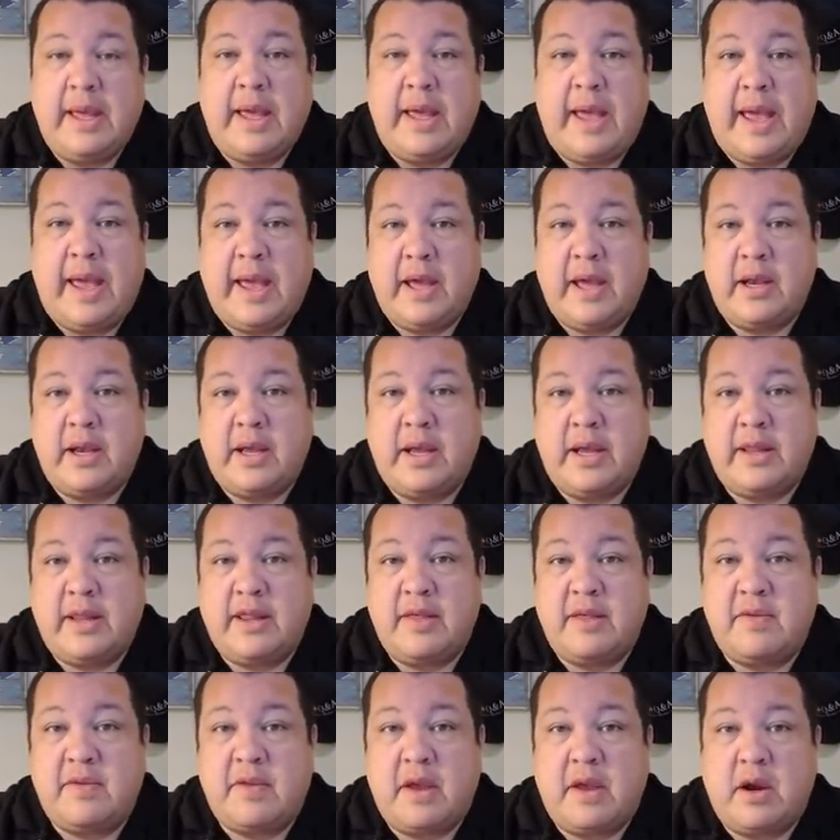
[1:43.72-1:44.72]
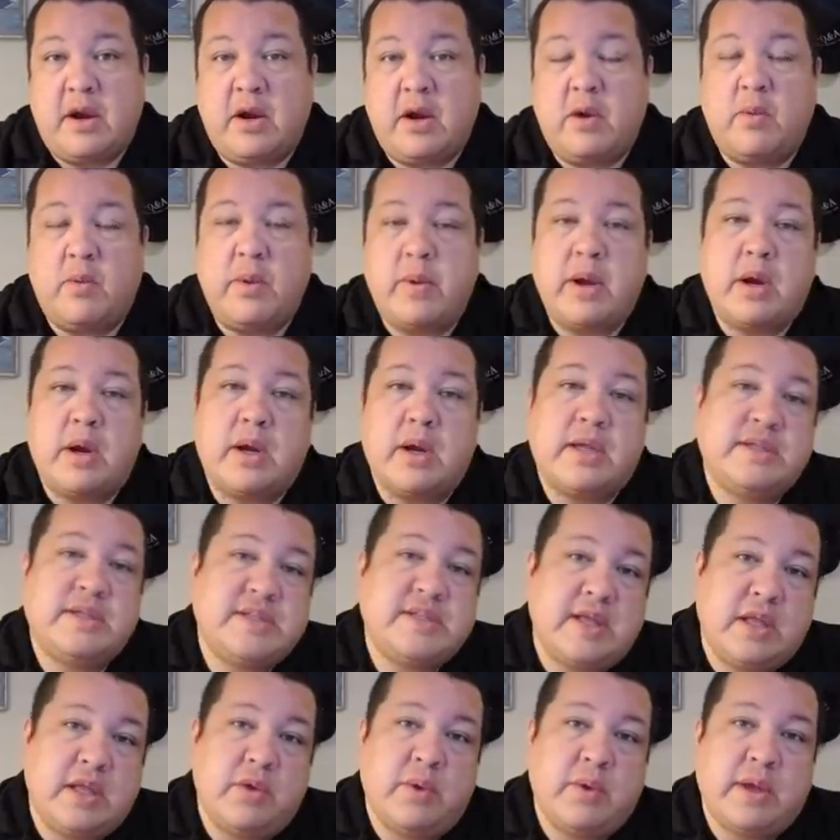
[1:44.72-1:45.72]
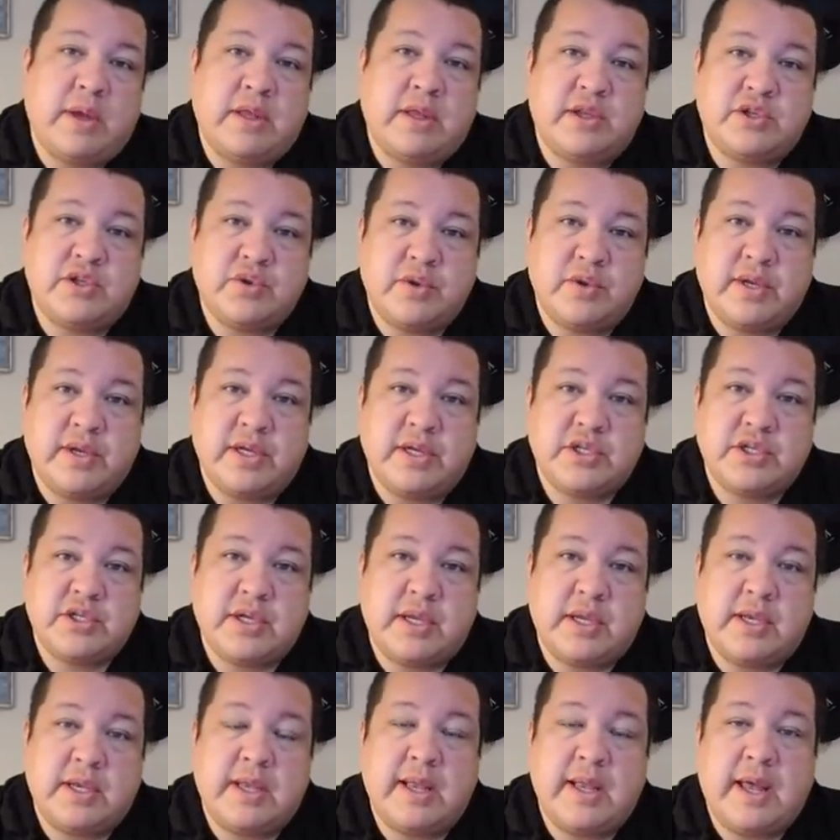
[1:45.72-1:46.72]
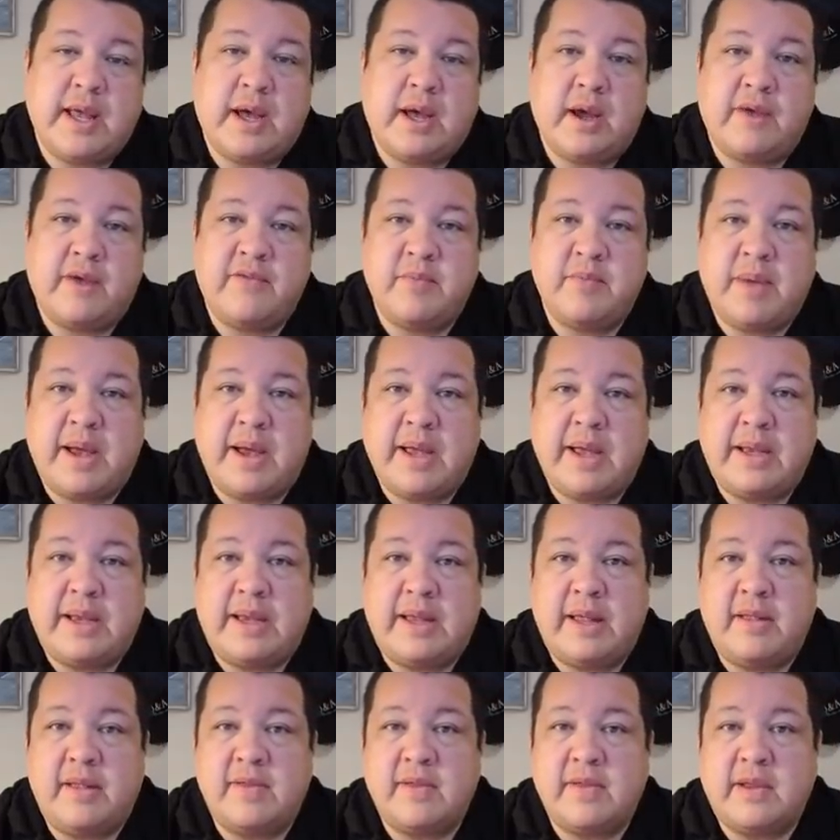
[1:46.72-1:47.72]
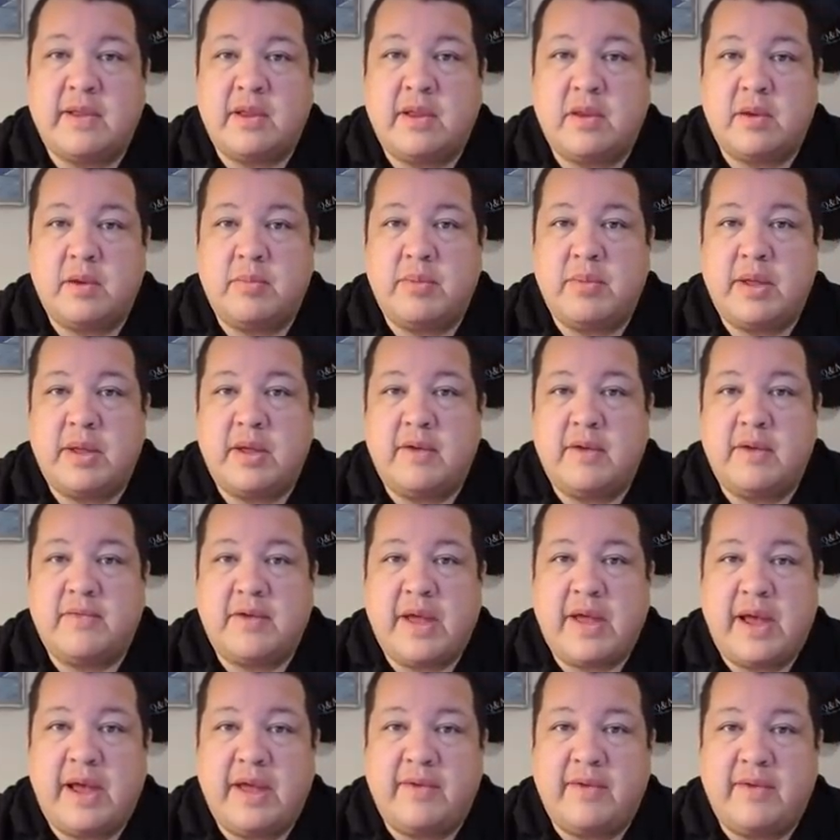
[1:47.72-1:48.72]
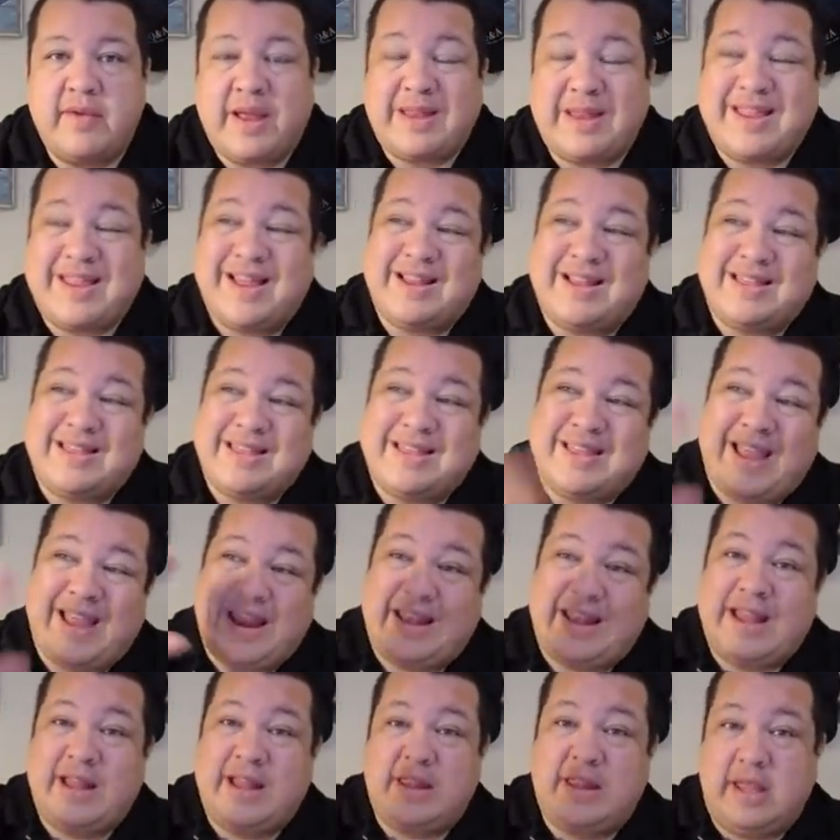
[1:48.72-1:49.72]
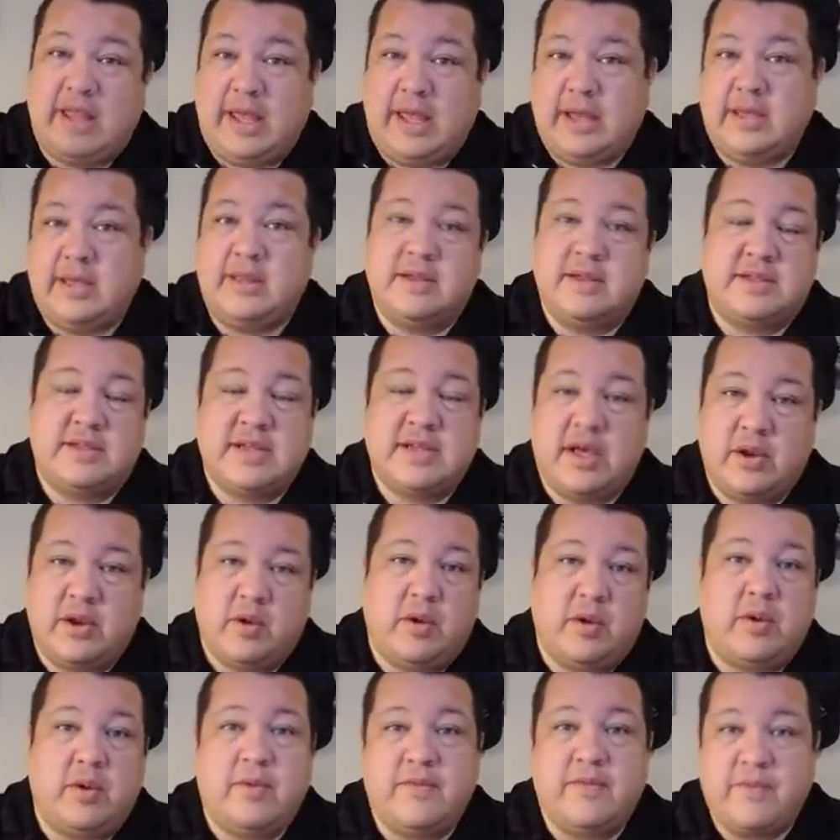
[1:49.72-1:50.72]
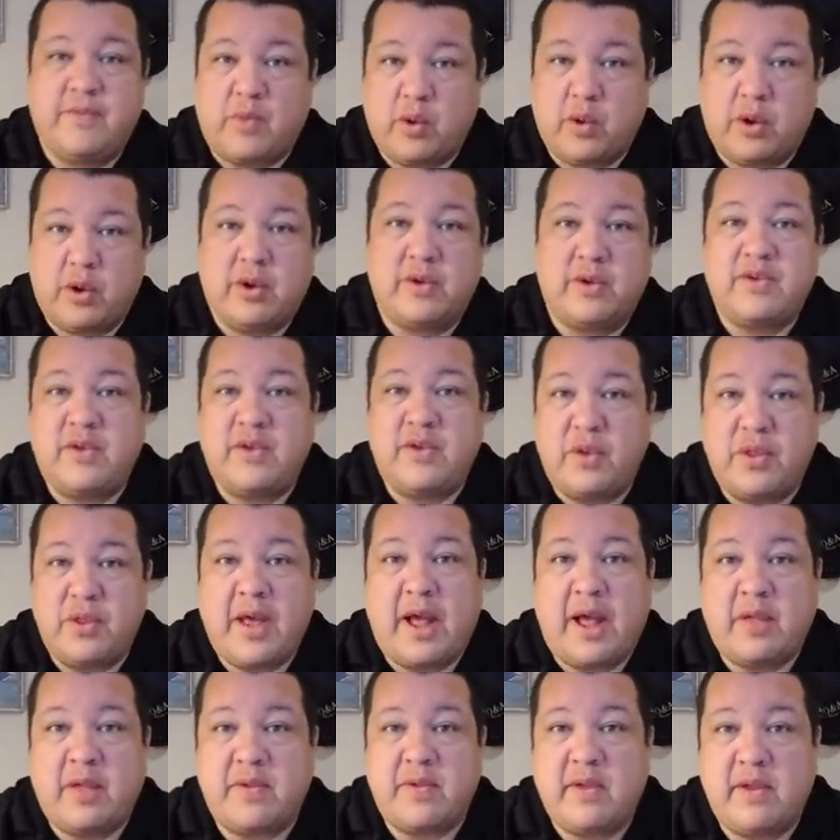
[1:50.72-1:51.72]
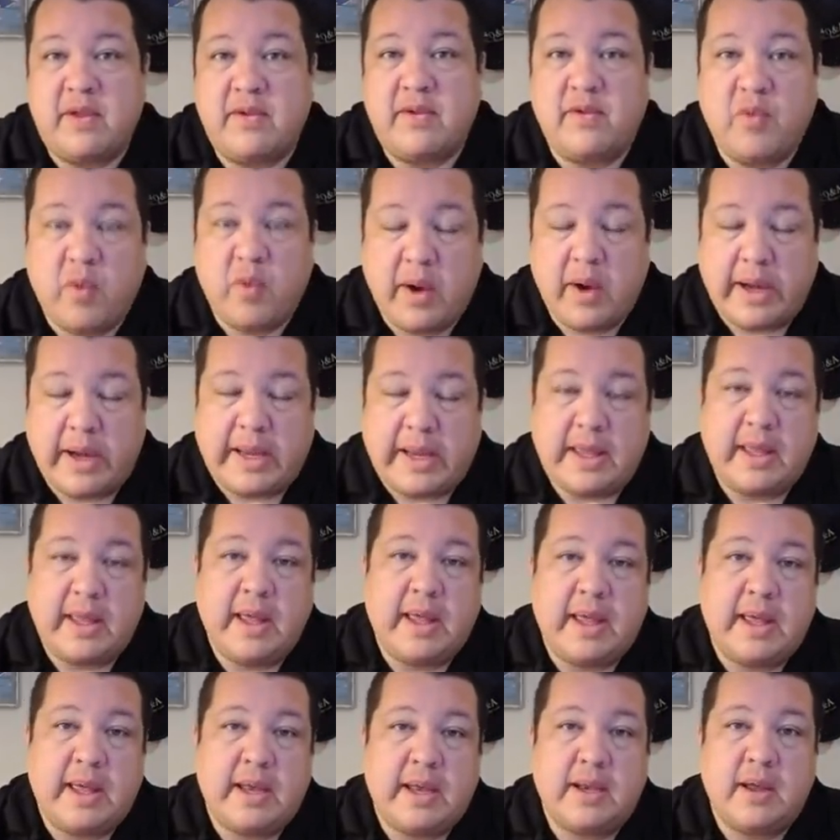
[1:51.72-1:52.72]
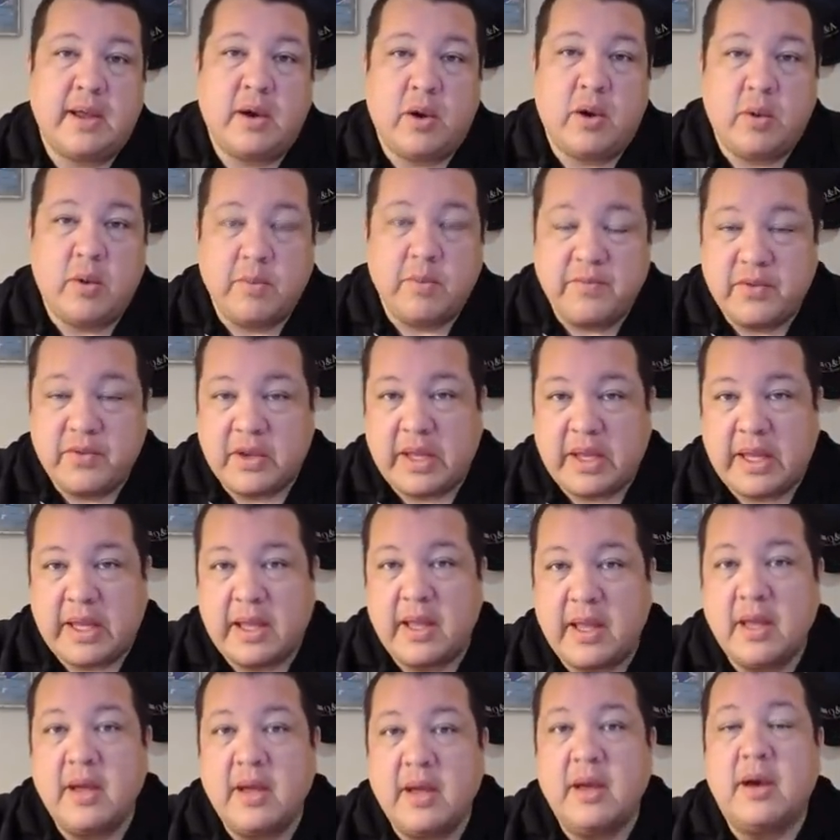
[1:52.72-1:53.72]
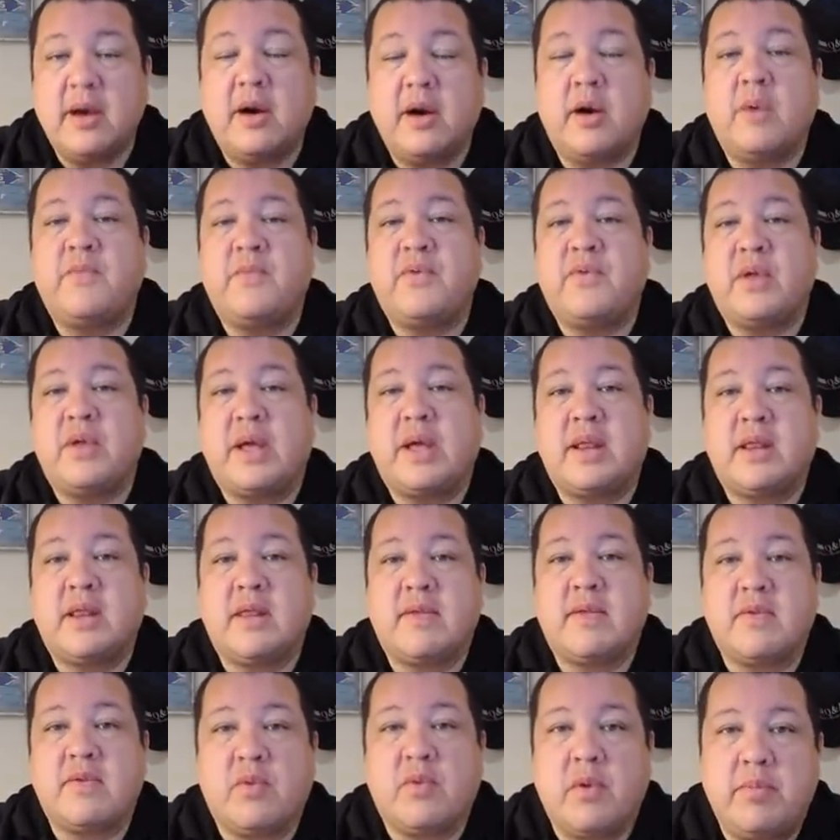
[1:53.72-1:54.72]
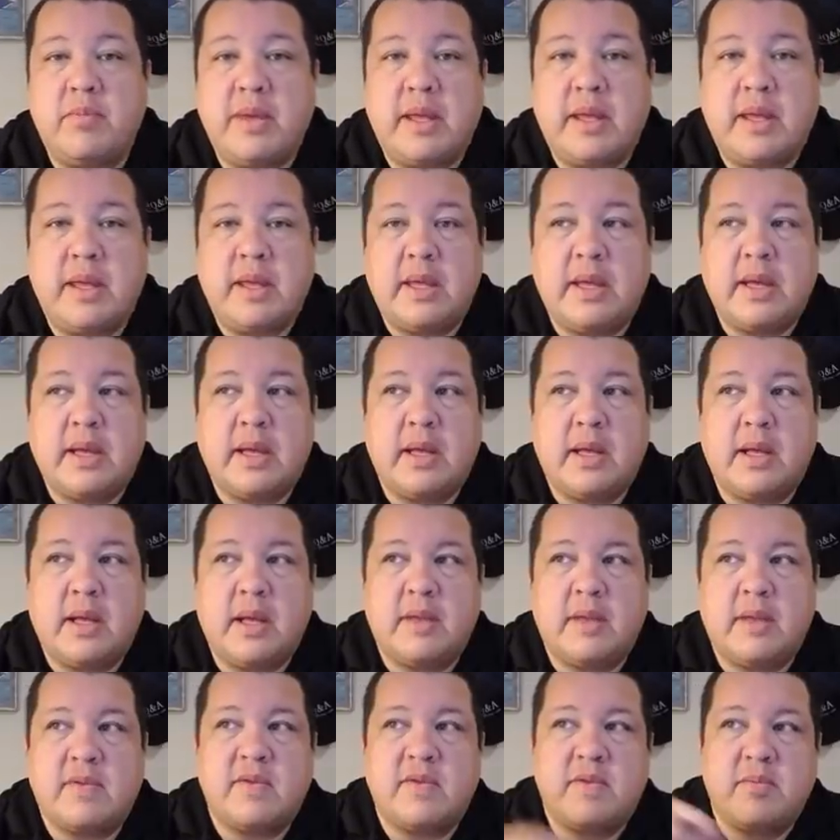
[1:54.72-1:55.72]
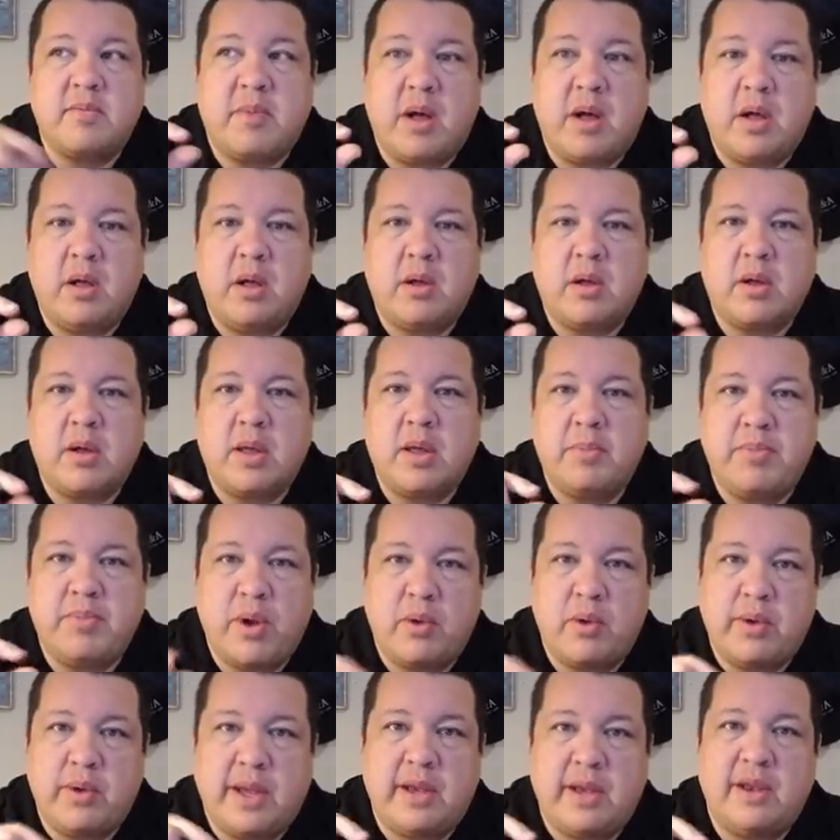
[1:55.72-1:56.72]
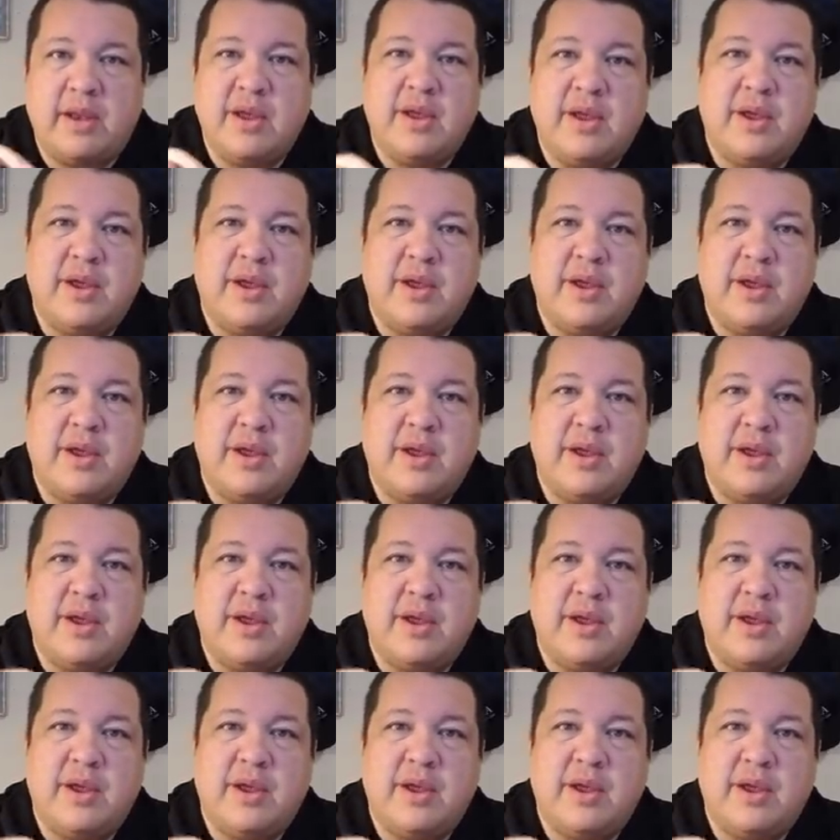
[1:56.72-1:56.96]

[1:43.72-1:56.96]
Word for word: And uh, this year, we are continuing the tradition. Now, everybody needs a little bit of kind of like that light at the end of the tunnel for 2020. And hopefully, hopefully, this will be uh, a small component